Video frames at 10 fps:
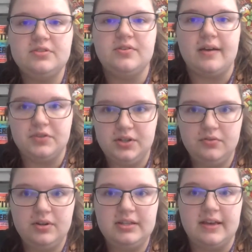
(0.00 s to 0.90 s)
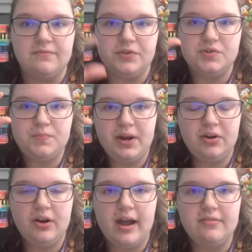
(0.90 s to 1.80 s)
So after you read that first
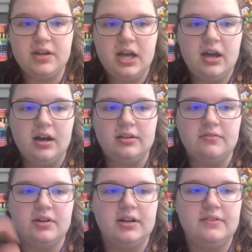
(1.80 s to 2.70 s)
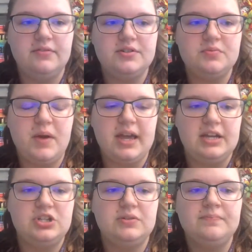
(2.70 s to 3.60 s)
paragraph on the very first
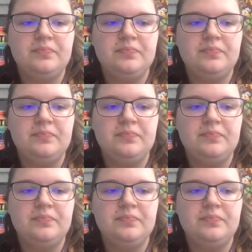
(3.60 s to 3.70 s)
page,